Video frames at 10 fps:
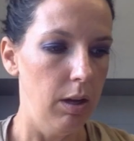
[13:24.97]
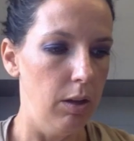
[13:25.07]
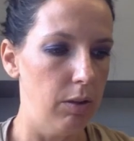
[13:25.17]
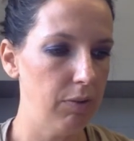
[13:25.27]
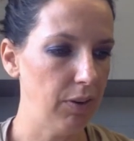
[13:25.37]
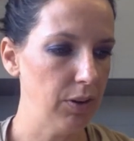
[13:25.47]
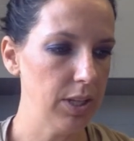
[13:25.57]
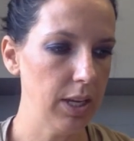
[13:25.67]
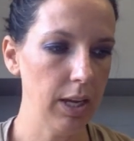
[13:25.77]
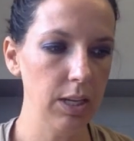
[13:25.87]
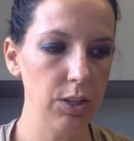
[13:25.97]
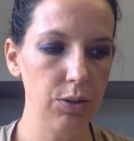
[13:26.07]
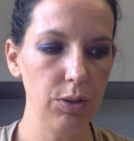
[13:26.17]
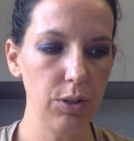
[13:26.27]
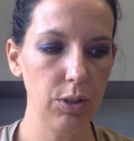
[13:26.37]
The first thing I need you
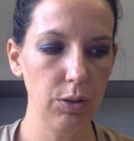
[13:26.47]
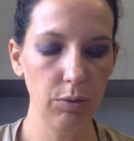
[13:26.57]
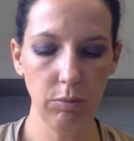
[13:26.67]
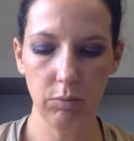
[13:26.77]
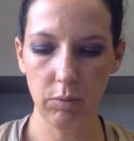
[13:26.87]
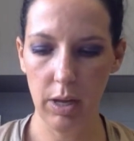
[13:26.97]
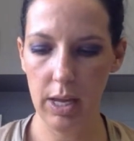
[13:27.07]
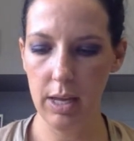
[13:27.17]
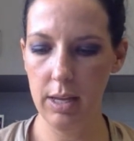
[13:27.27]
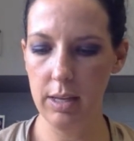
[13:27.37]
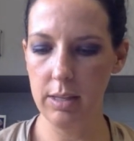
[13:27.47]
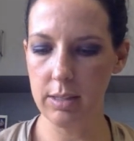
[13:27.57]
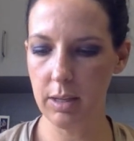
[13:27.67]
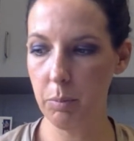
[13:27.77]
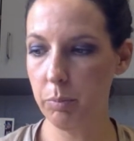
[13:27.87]
to do is
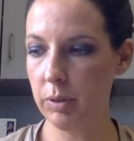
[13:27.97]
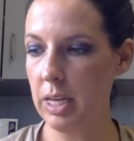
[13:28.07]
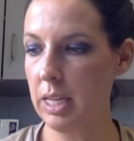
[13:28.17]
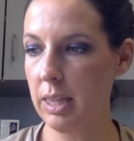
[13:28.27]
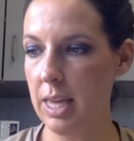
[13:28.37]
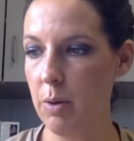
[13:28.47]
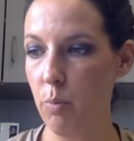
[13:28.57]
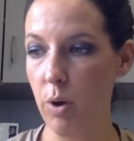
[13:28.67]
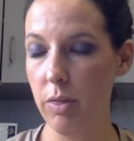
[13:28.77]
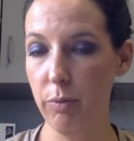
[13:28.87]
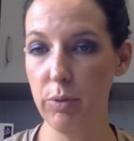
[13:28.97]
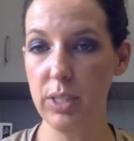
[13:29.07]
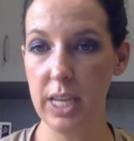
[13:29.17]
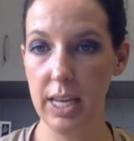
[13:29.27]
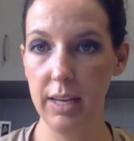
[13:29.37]
complete the 1 through
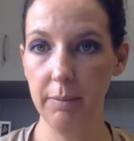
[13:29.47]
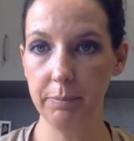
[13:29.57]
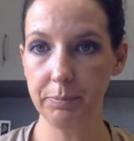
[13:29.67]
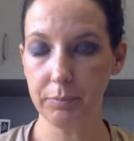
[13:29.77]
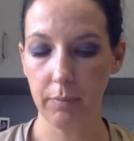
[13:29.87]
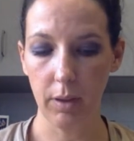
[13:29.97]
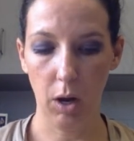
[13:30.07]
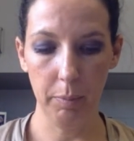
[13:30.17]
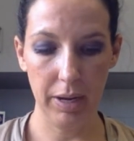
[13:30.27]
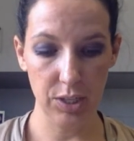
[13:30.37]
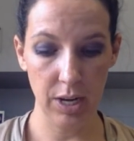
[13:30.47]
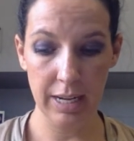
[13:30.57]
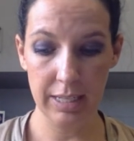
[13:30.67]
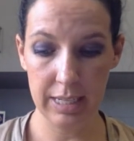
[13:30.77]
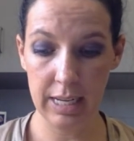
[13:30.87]
10 on page
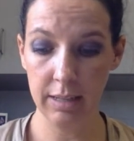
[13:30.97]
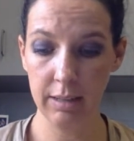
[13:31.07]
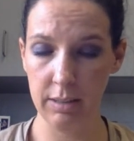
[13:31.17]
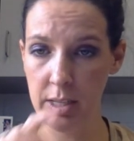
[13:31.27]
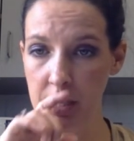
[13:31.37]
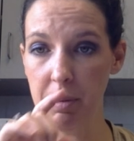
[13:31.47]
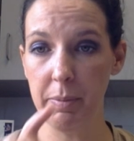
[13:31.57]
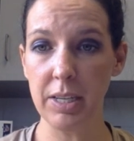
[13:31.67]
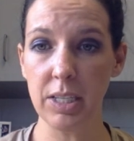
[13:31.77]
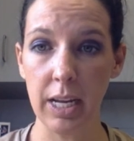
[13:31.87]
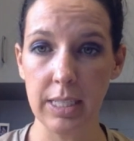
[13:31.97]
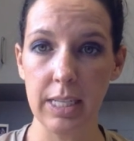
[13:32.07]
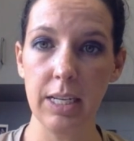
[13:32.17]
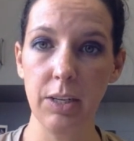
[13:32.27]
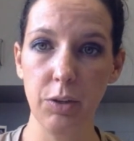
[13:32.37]
19, page
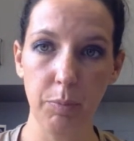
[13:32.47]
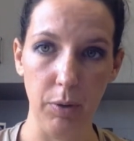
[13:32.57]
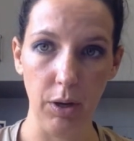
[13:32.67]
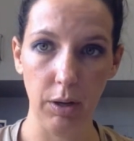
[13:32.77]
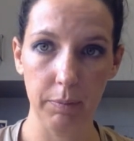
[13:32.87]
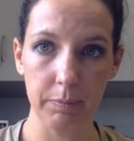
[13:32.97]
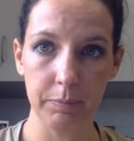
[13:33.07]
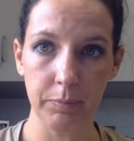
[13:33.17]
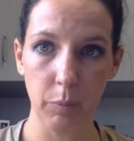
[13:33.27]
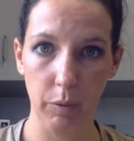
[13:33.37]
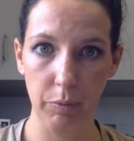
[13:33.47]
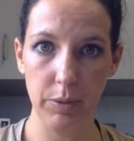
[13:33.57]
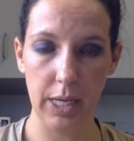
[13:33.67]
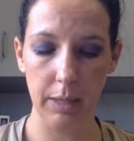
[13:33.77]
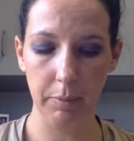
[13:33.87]
19 in your book. 1 through
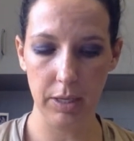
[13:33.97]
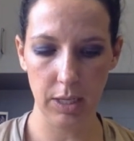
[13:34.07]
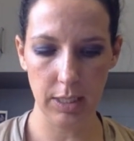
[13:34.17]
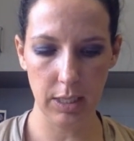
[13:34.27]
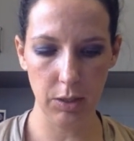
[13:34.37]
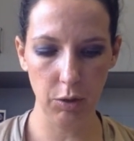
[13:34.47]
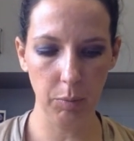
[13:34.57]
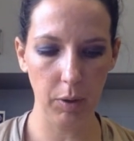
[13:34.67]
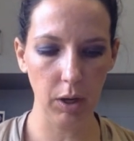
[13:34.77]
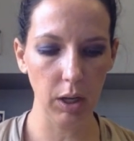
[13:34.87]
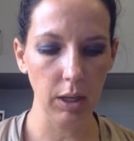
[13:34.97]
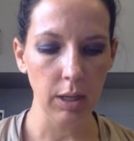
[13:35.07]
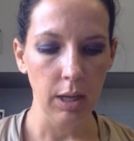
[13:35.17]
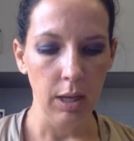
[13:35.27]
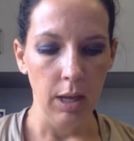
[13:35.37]
10, page 19 in your book.
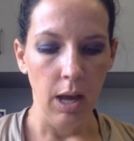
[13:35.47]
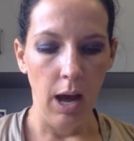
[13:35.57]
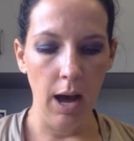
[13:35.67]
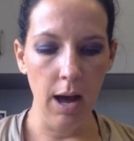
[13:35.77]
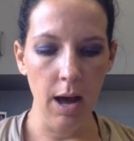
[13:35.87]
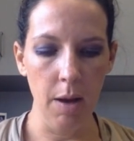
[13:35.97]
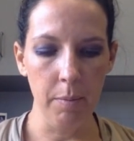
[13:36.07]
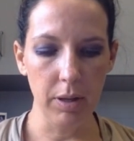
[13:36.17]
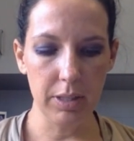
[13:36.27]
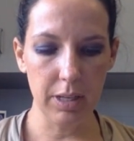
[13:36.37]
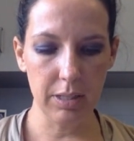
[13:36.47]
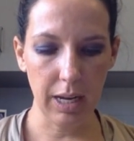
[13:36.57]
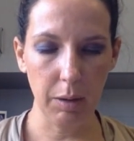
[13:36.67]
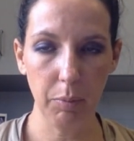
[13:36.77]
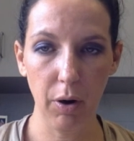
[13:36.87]
The
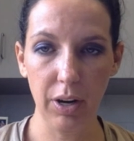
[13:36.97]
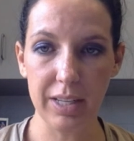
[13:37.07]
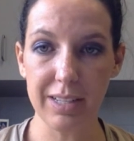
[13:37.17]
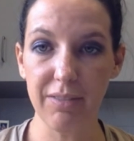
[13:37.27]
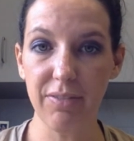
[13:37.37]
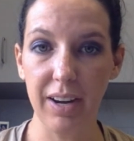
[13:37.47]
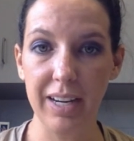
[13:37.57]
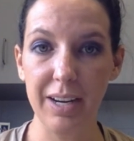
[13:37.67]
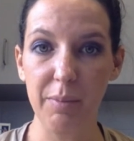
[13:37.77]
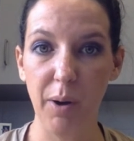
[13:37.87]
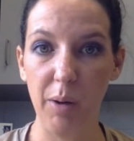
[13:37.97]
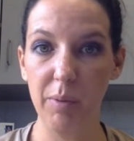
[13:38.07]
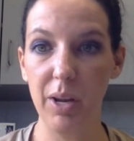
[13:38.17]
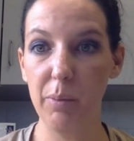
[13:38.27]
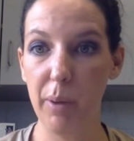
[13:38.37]
second part is to find an
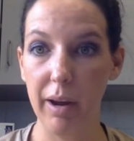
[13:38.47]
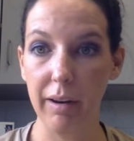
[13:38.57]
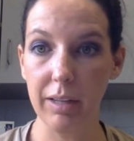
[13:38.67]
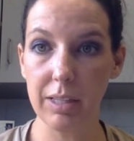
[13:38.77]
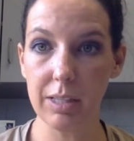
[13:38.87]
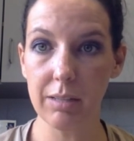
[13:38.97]
apartment in Paris